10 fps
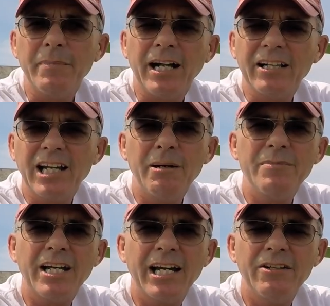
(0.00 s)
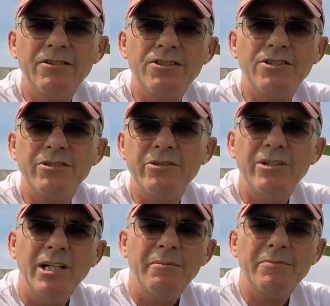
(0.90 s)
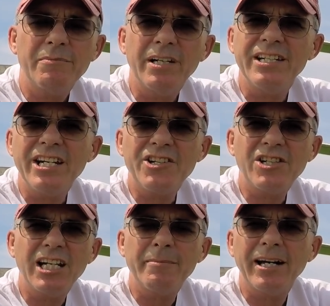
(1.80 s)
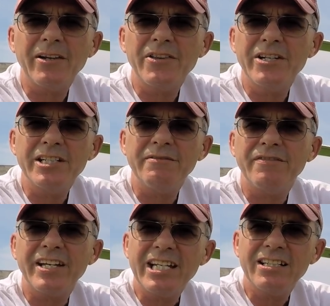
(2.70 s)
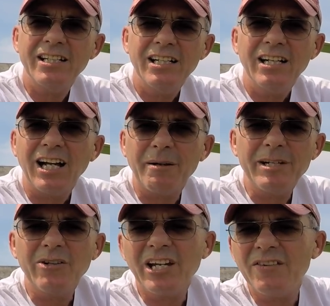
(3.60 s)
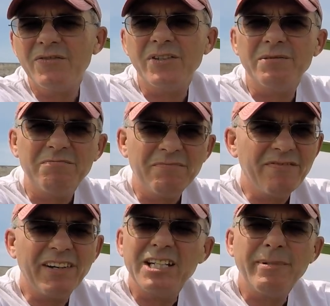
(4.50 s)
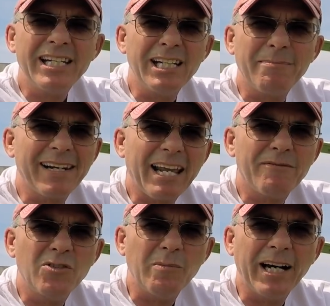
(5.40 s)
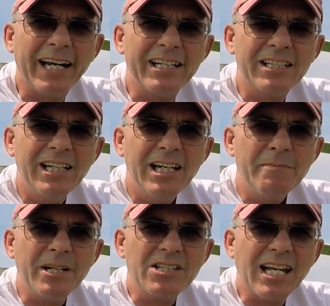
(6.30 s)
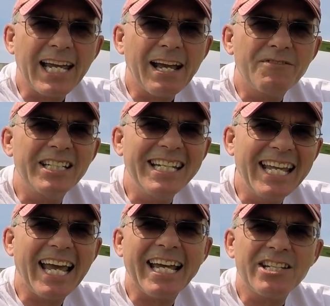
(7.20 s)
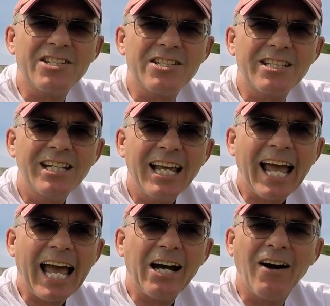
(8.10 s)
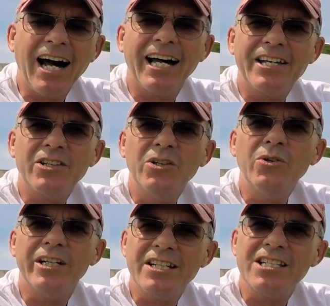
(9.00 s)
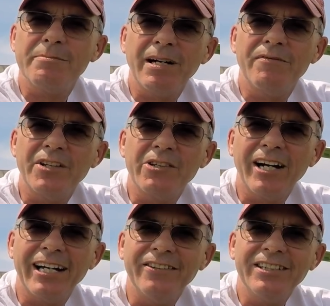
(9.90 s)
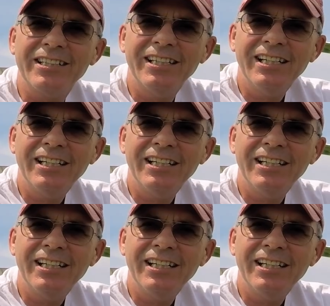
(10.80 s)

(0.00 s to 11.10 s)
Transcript: I'll come down to initially about 30 feet. I'll be looking for fundamentally a platform height because I have to guess how high the hook is above the ground,